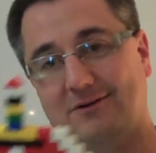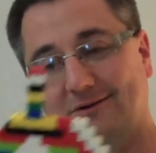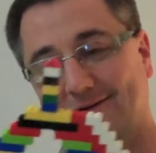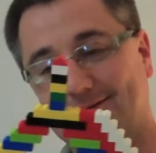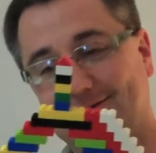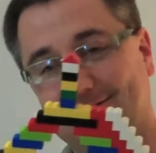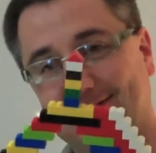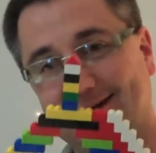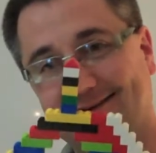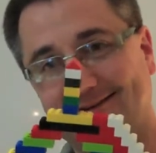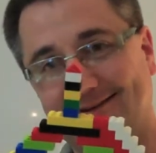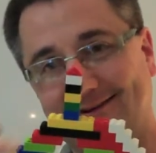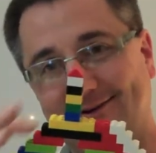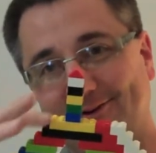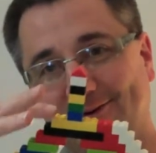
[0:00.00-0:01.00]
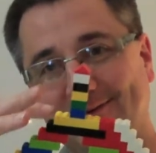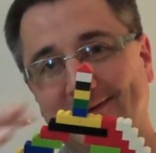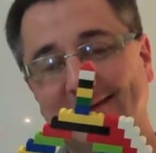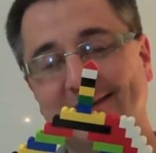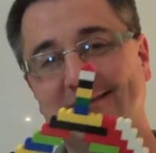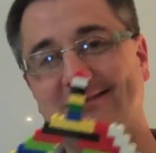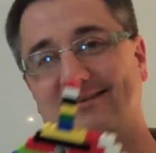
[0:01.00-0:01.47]
you're actually doing
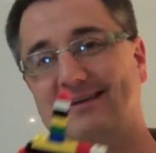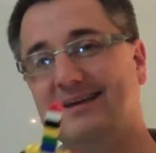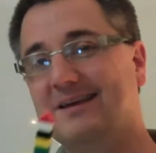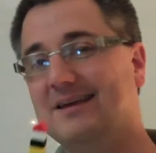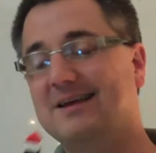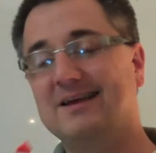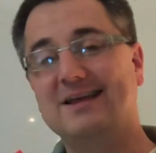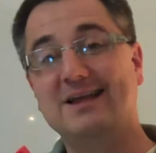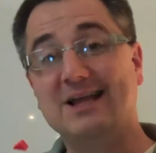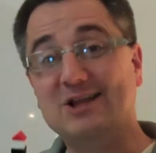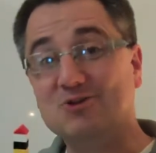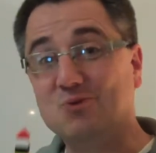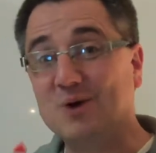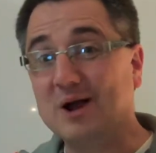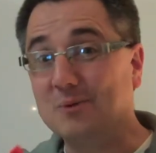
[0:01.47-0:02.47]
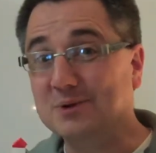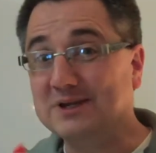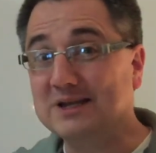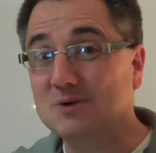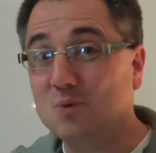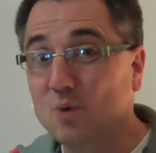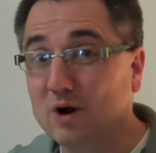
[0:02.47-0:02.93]
this. It's why we need a
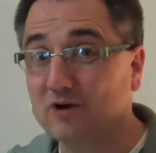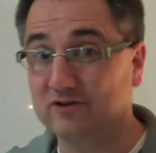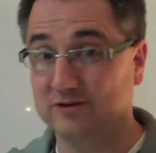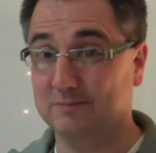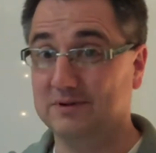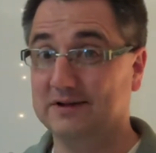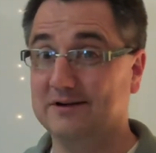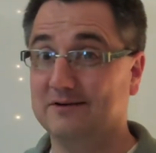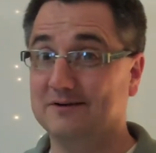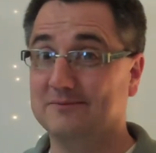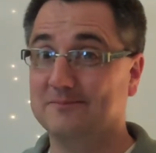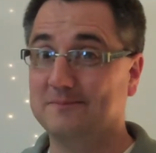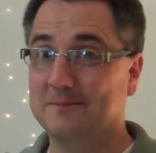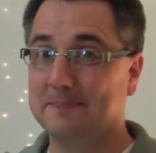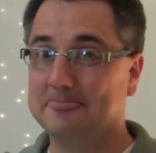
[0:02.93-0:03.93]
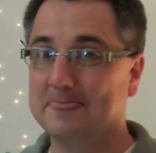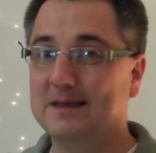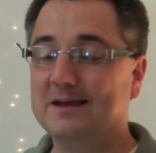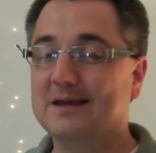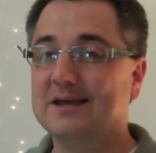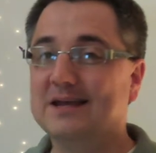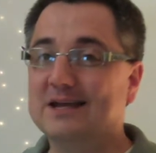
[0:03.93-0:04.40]
worship leader.
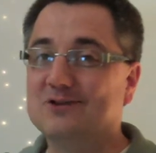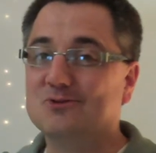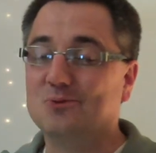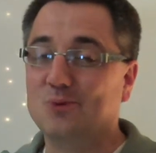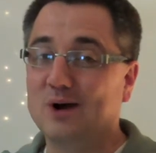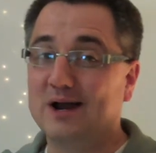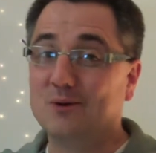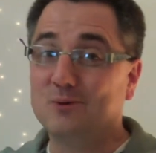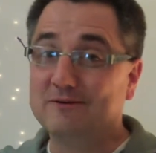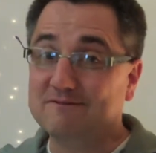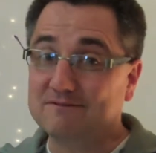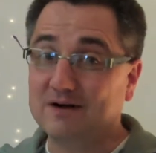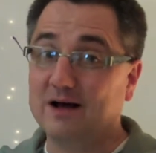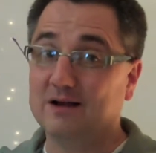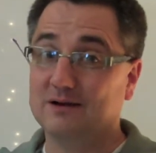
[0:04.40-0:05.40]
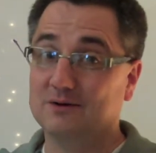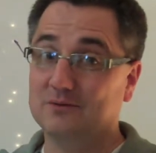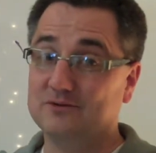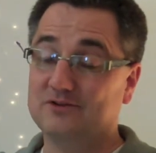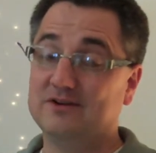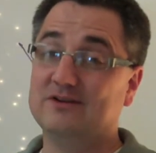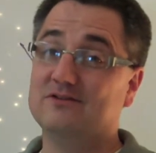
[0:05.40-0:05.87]
It's why we follow
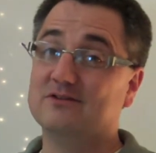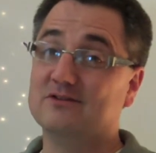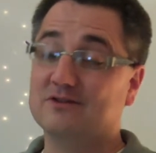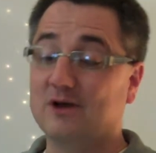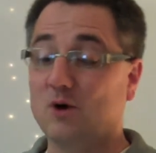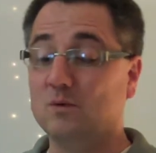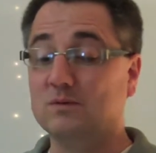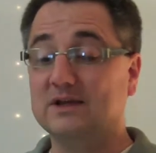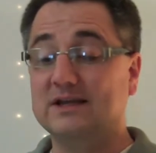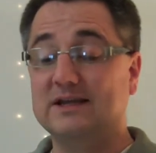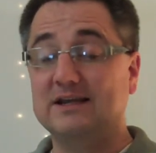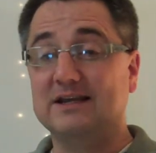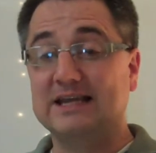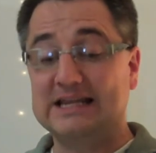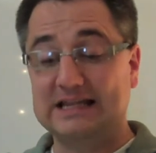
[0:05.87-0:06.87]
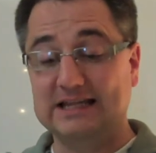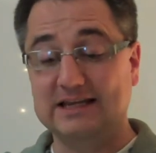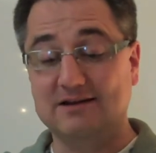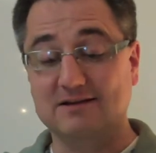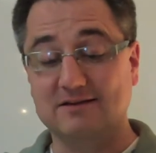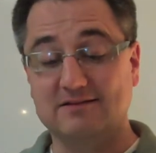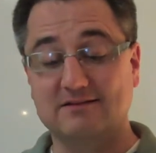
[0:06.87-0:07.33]
Jesus. Only He can lead
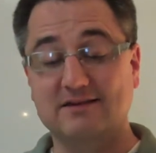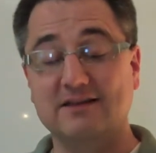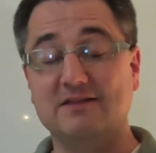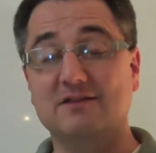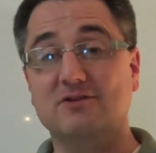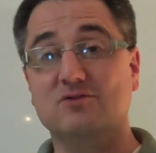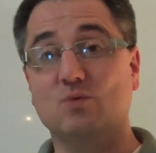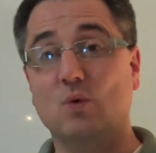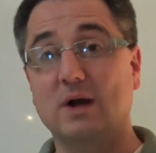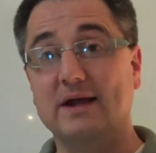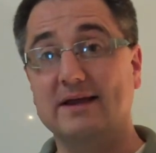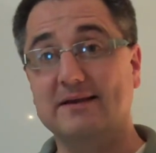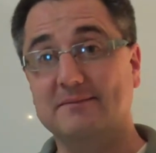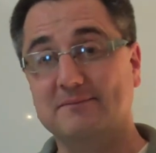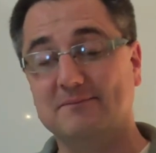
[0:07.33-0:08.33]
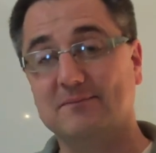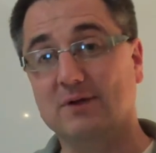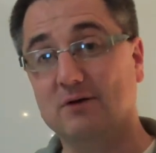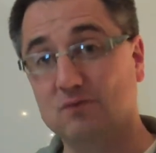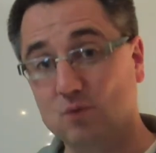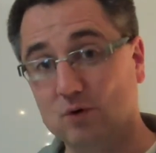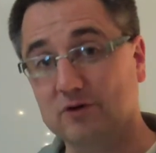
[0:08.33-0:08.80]
us in this way of
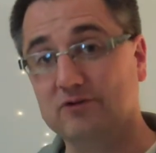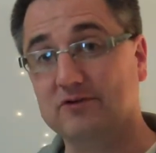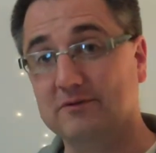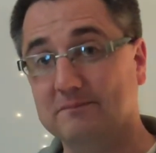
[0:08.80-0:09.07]
worship.